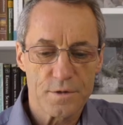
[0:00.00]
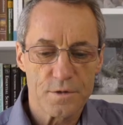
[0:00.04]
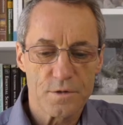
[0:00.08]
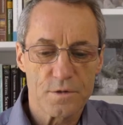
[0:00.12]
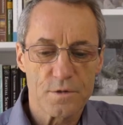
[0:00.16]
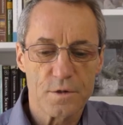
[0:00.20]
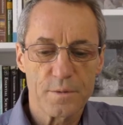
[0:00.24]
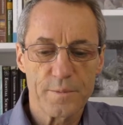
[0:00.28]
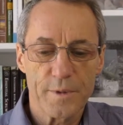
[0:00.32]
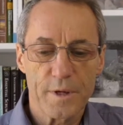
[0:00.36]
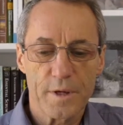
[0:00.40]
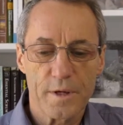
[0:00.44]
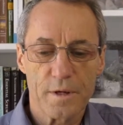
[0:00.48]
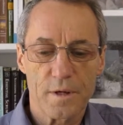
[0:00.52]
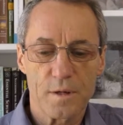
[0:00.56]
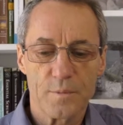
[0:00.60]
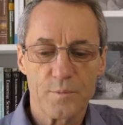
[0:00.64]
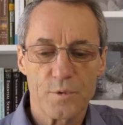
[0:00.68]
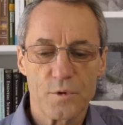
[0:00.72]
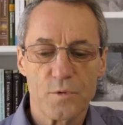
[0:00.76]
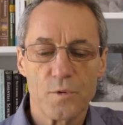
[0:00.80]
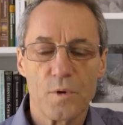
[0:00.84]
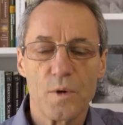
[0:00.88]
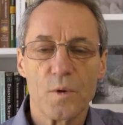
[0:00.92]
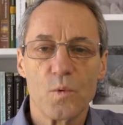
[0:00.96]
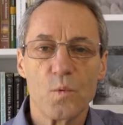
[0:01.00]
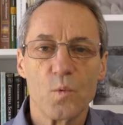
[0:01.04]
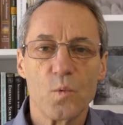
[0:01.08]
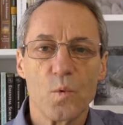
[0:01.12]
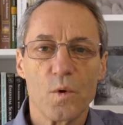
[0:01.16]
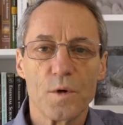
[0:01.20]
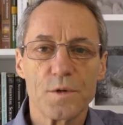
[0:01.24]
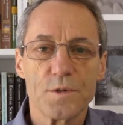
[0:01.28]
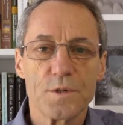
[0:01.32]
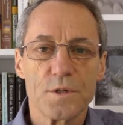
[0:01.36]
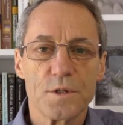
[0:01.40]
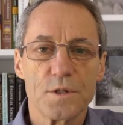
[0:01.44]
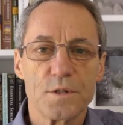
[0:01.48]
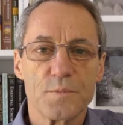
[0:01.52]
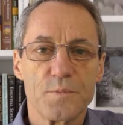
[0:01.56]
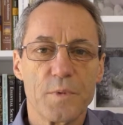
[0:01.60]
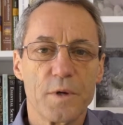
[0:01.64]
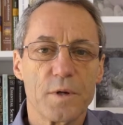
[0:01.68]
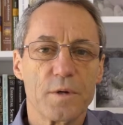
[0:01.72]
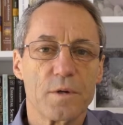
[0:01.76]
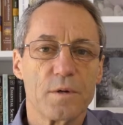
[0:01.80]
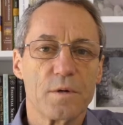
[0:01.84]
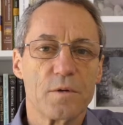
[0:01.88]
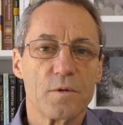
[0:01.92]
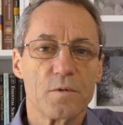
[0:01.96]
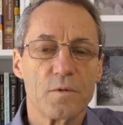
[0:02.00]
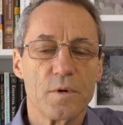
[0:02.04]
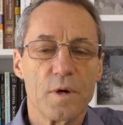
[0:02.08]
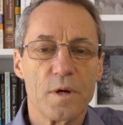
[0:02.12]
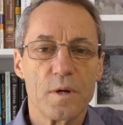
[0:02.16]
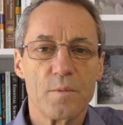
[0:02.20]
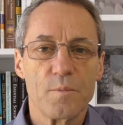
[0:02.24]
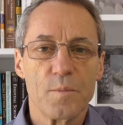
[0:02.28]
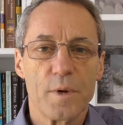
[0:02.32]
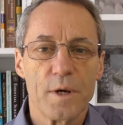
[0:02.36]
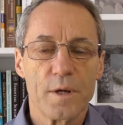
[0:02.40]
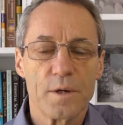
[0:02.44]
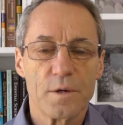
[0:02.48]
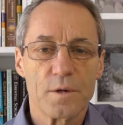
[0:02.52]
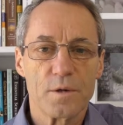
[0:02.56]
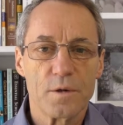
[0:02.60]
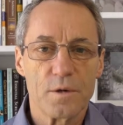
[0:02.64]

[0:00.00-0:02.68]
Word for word: discriminating between what's expected to remain